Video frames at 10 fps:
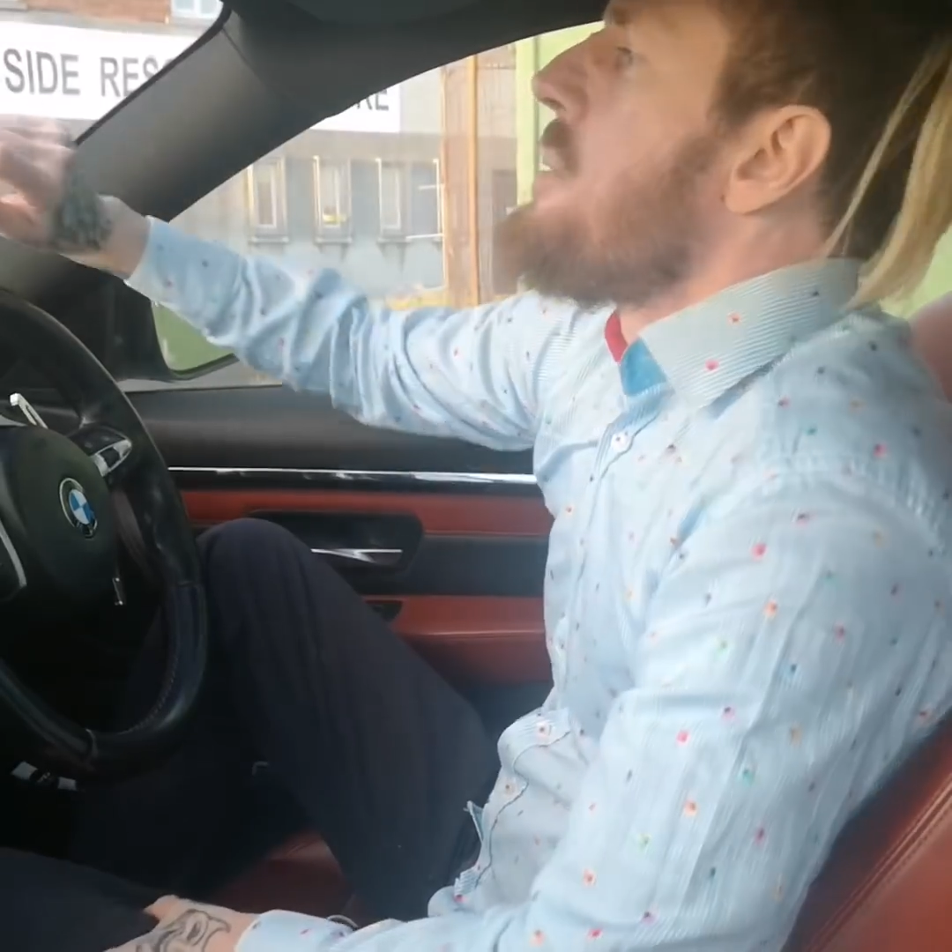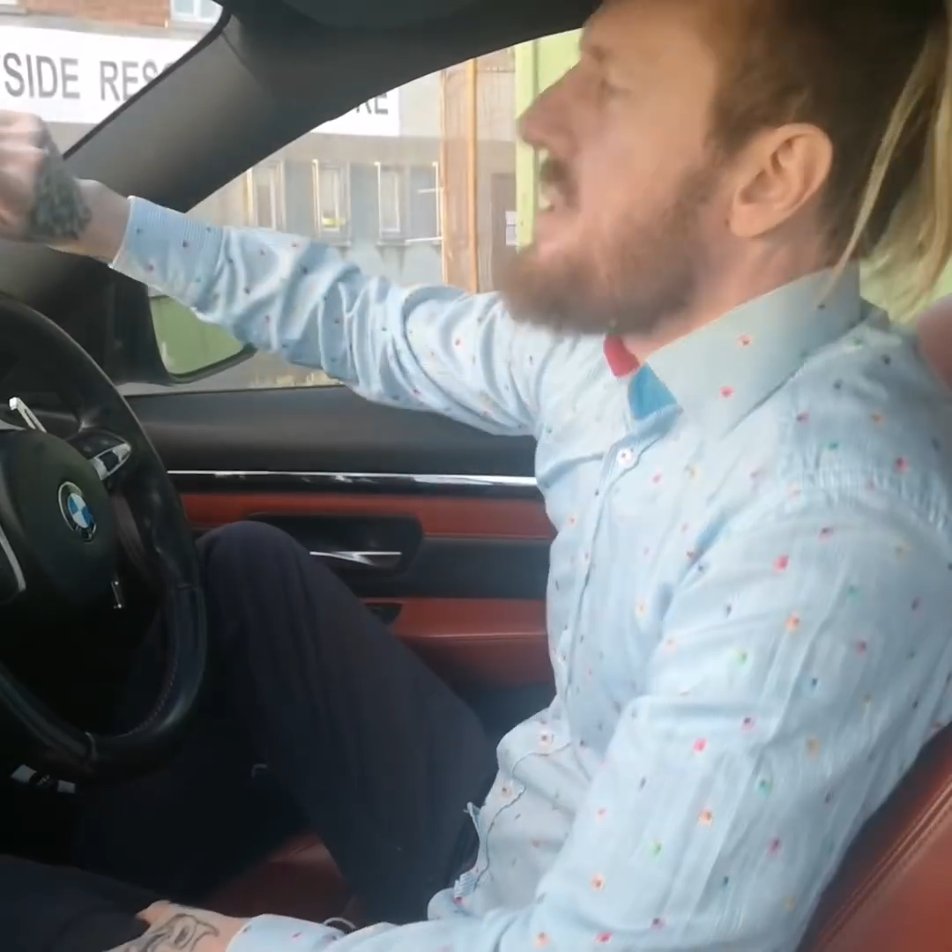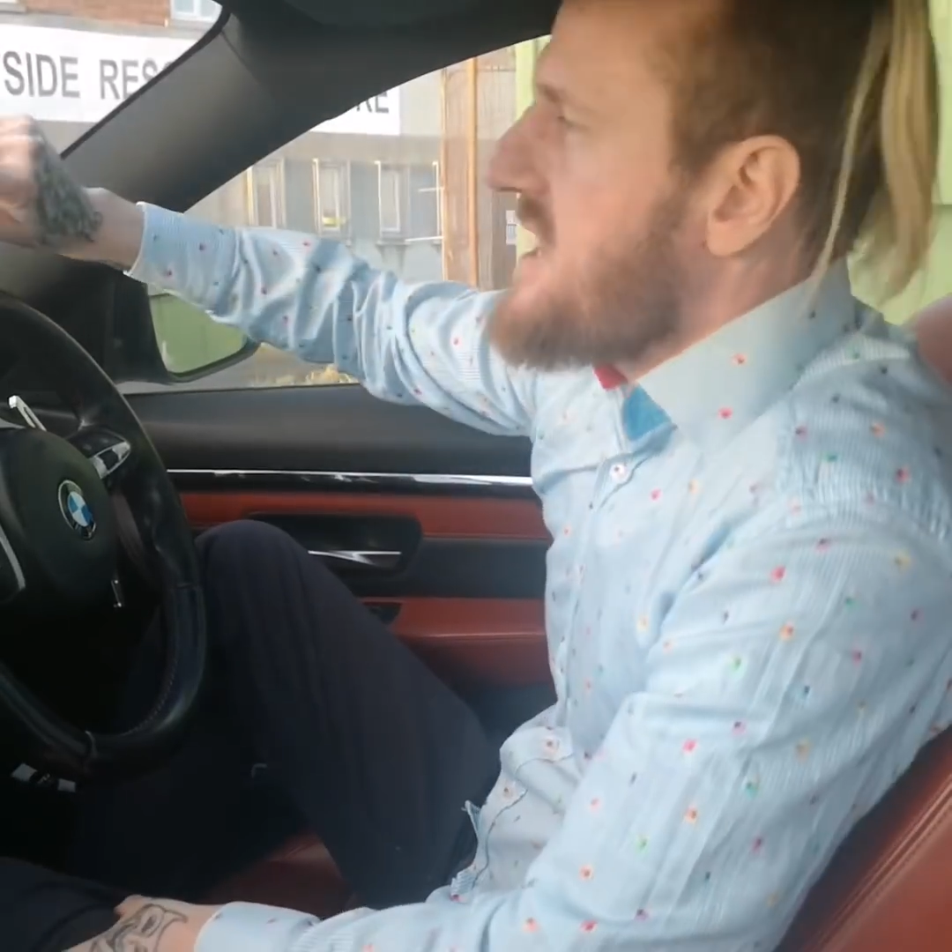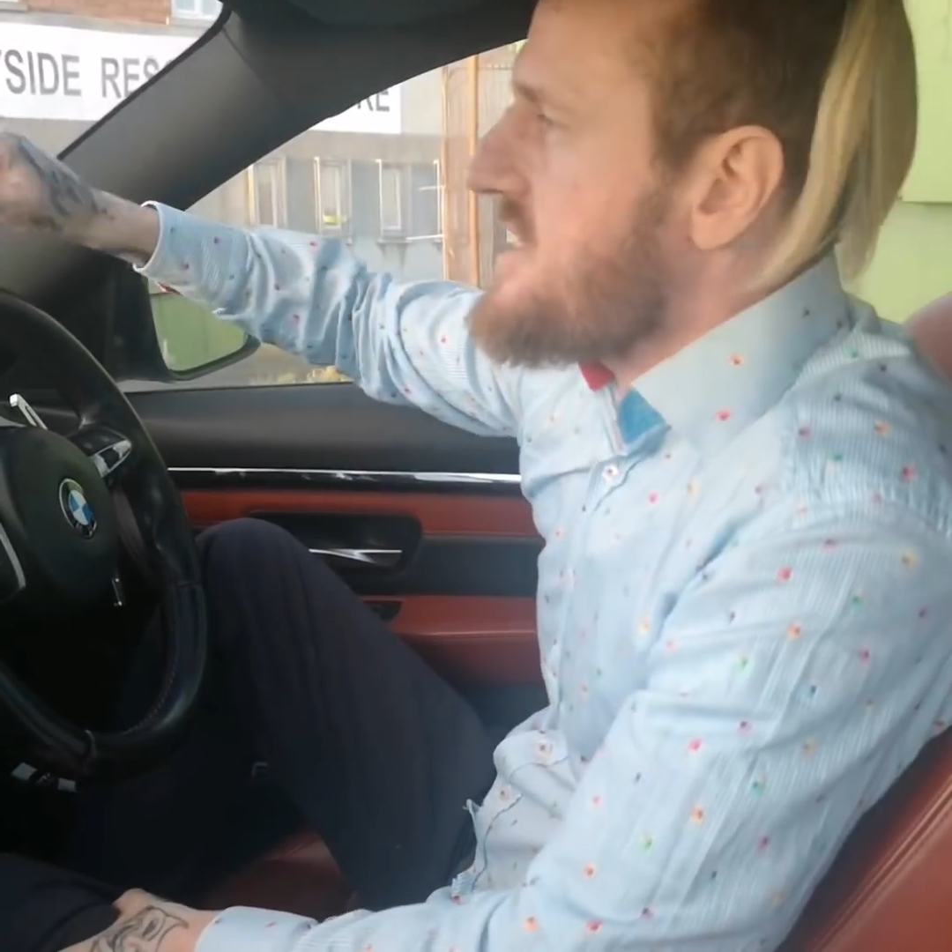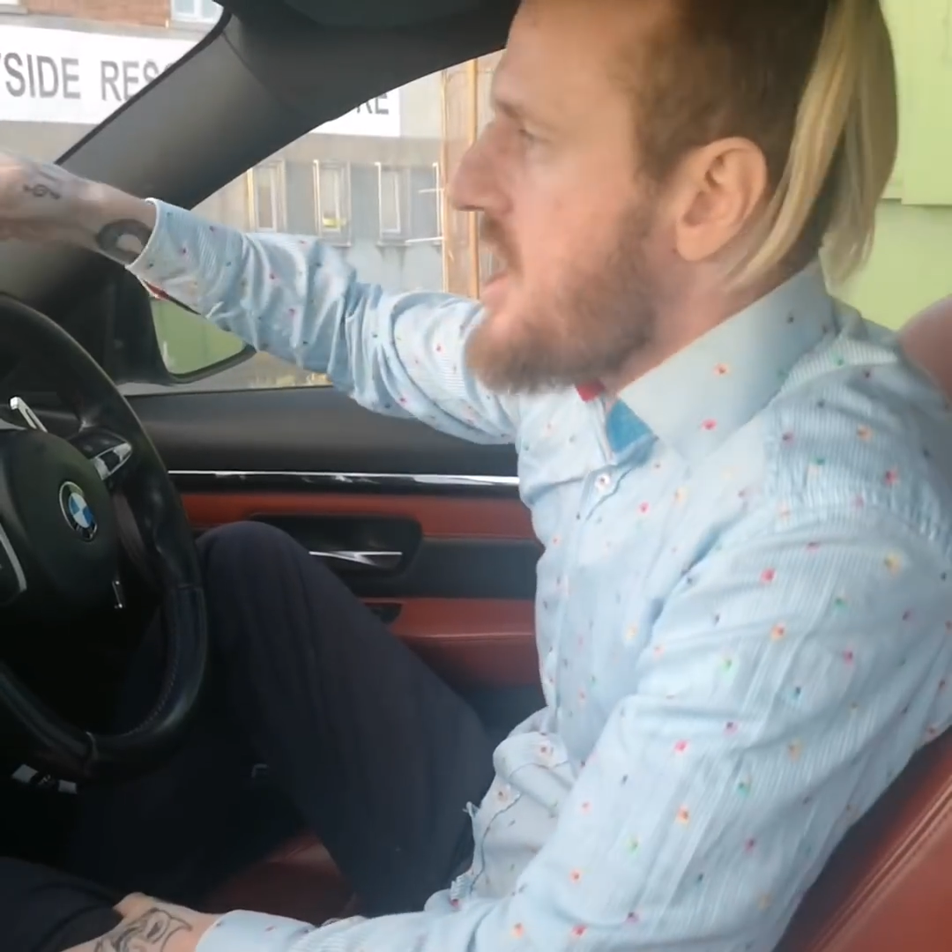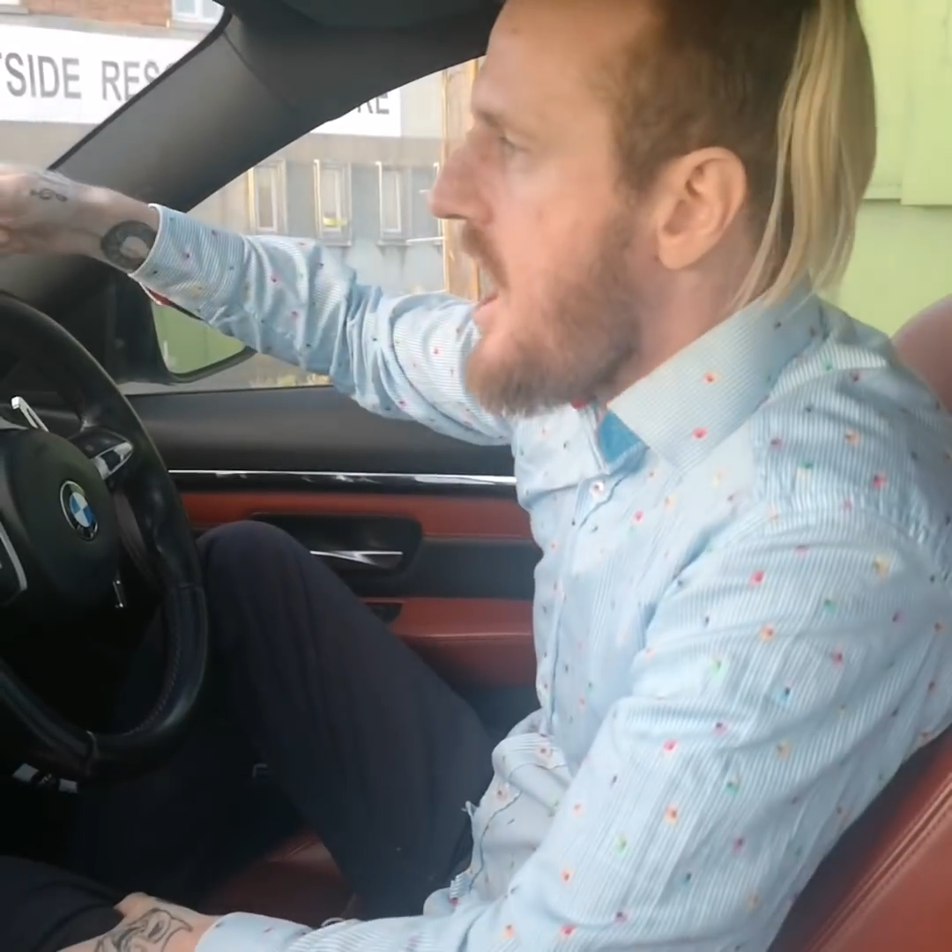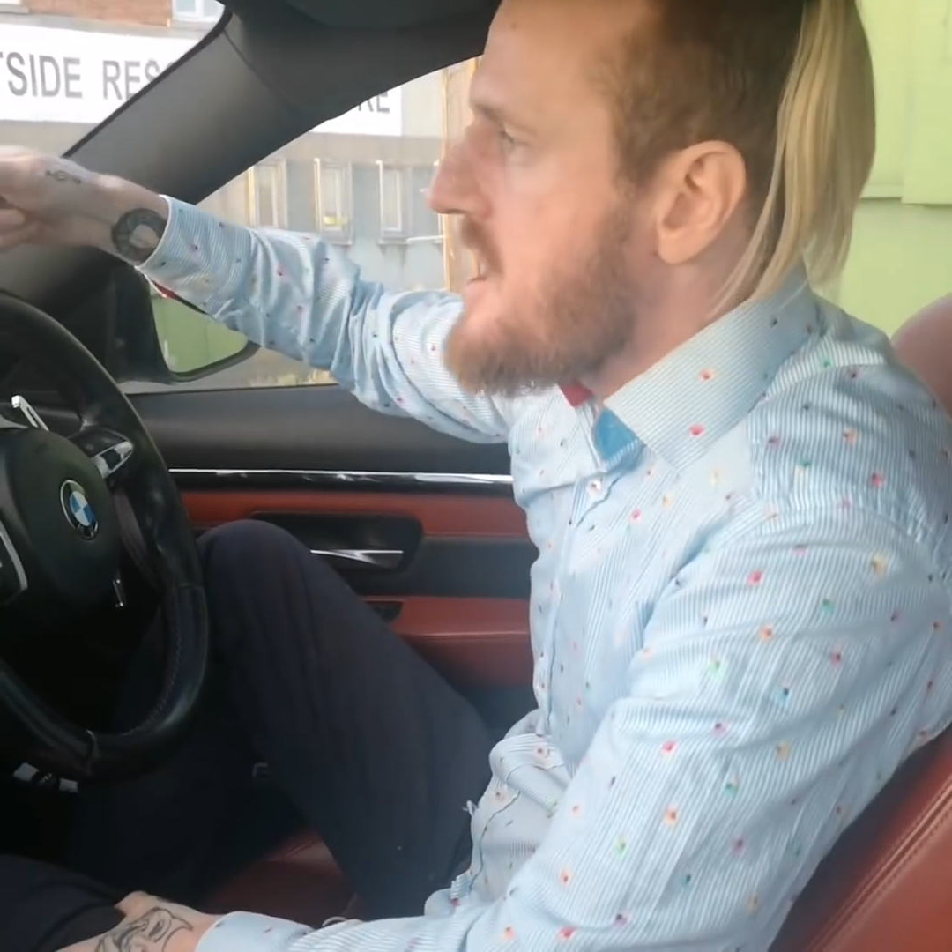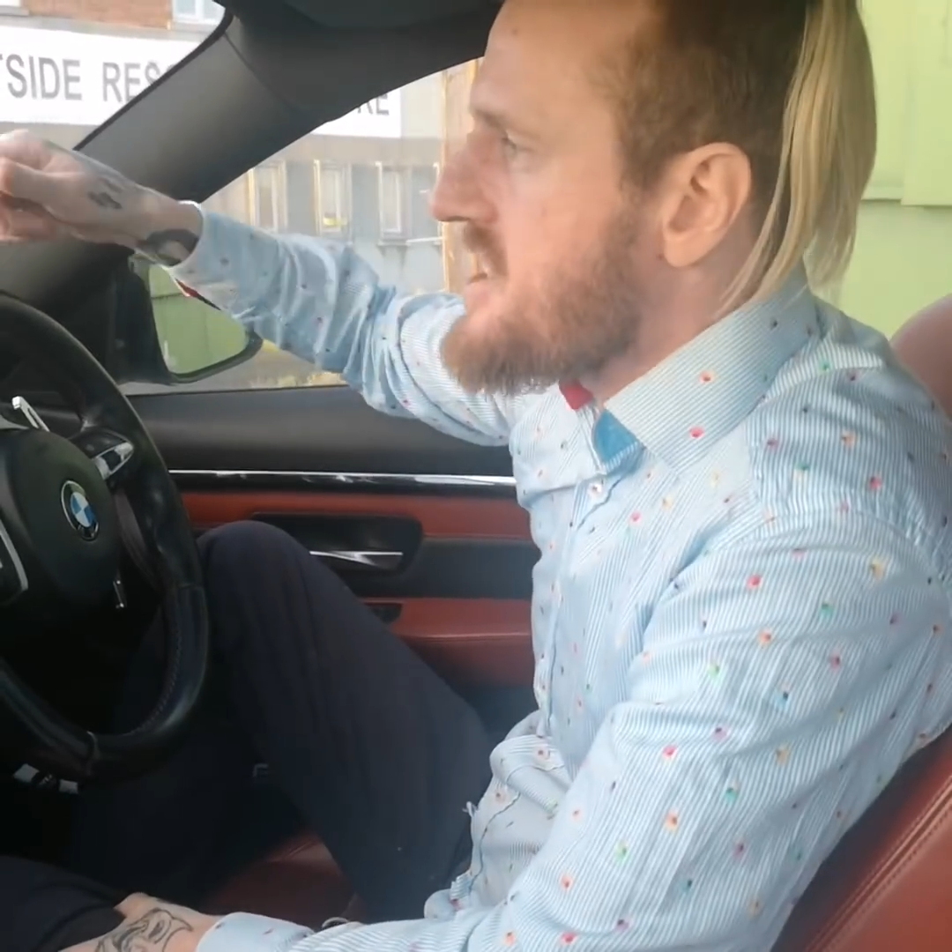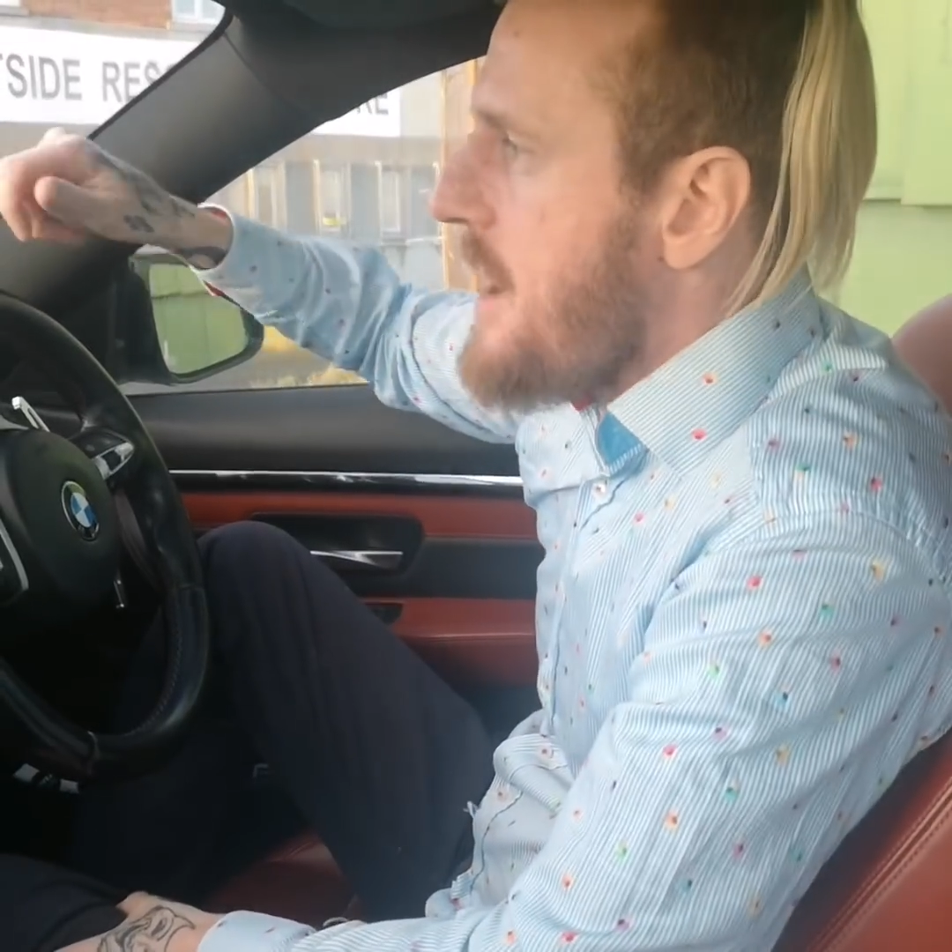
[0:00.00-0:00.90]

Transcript: But they turned